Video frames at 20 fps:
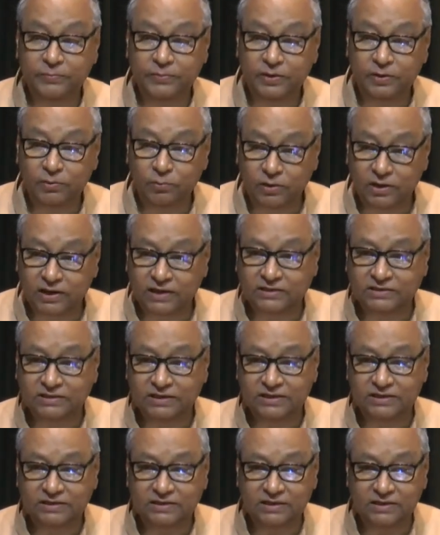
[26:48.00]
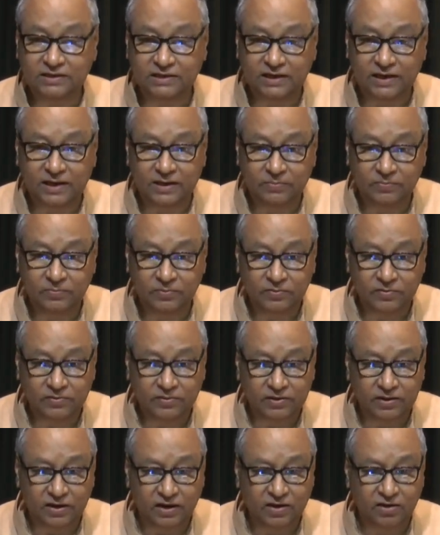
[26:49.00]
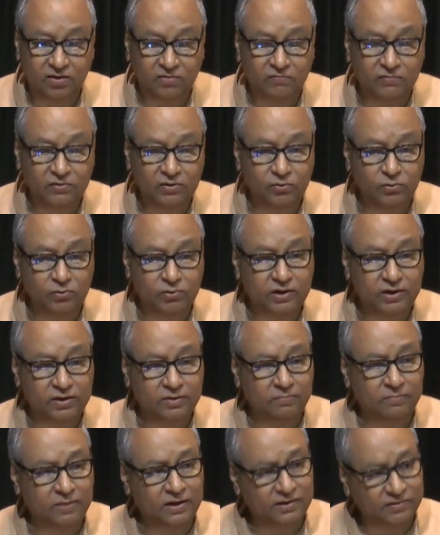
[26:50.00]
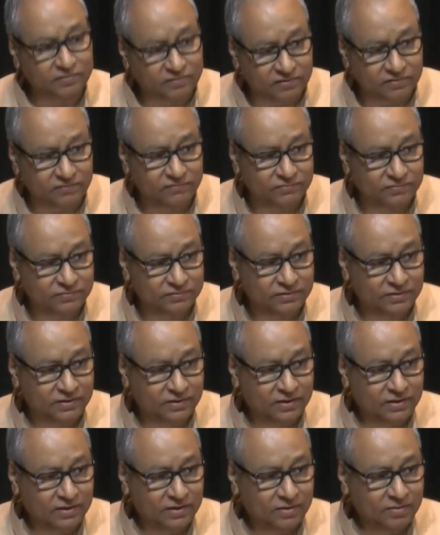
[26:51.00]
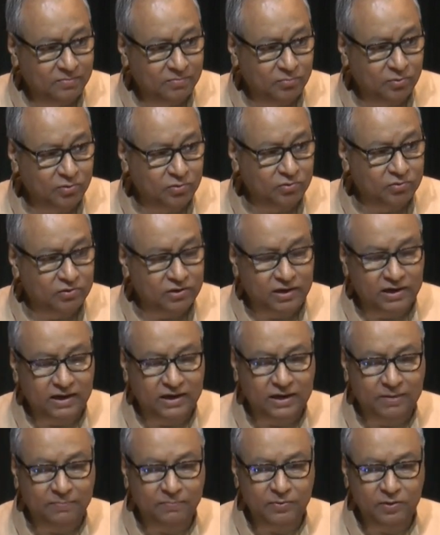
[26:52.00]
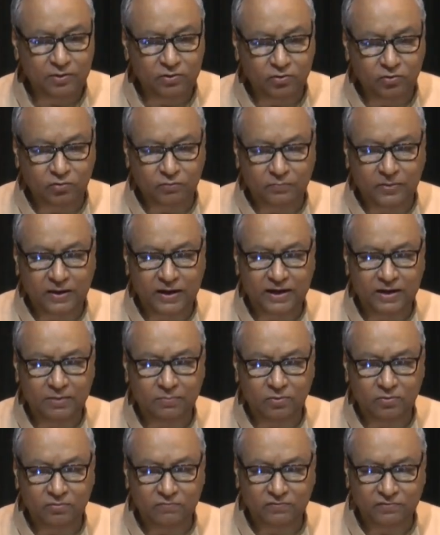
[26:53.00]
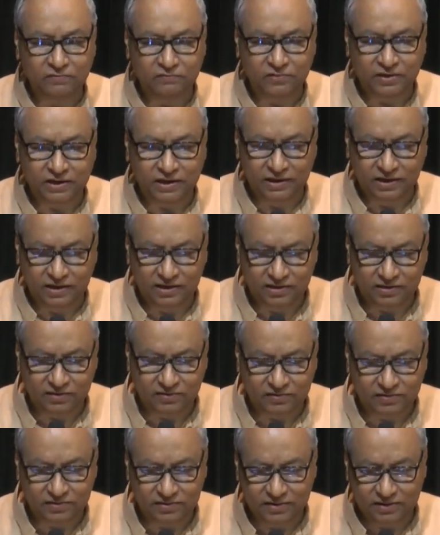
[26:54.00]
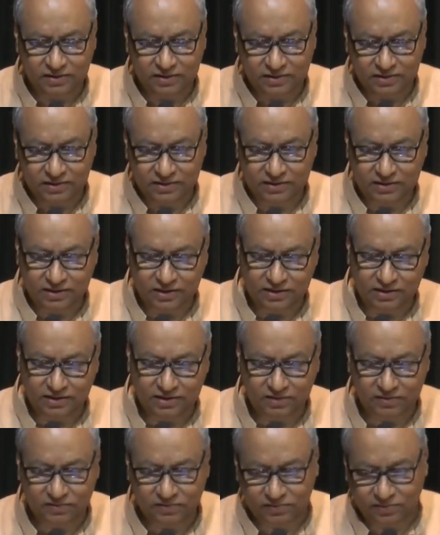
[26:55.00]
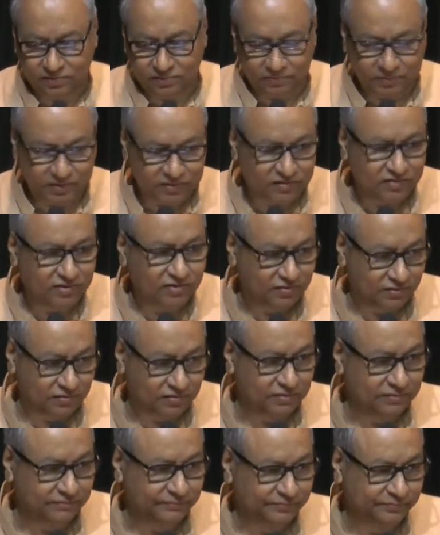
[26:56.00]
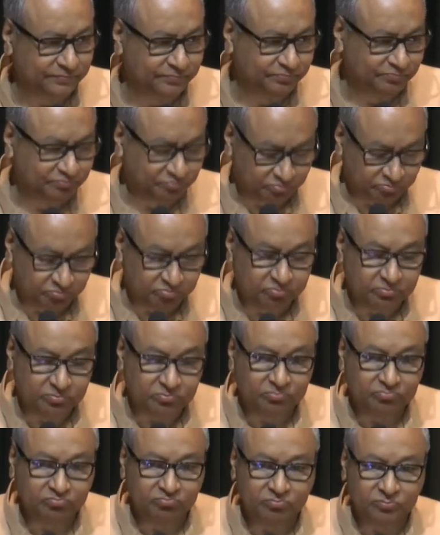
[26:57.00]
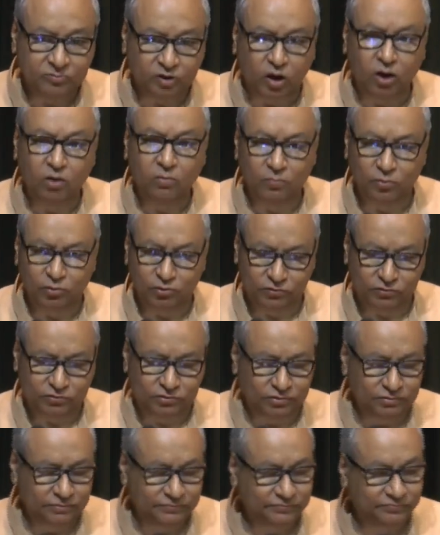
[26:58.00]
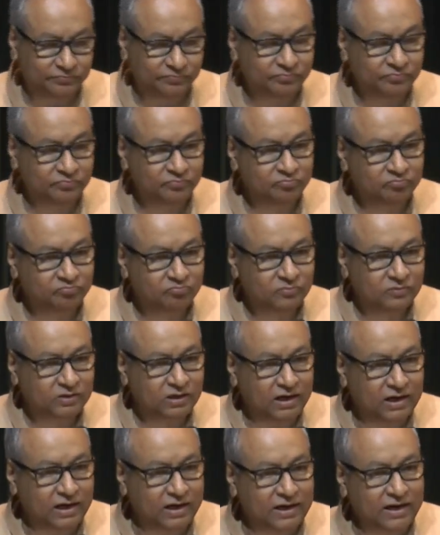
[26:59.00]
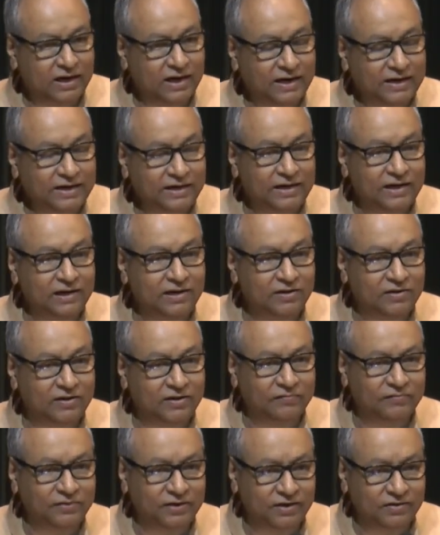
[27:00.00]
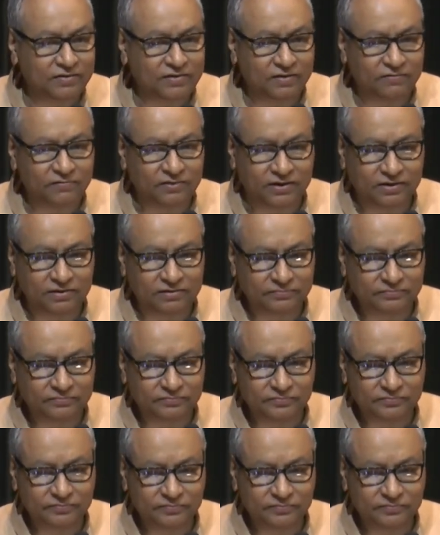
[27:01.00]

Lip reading: we look at changing times, I often look at myself, because I happen to span about 50 years in this business, almost. In 1977,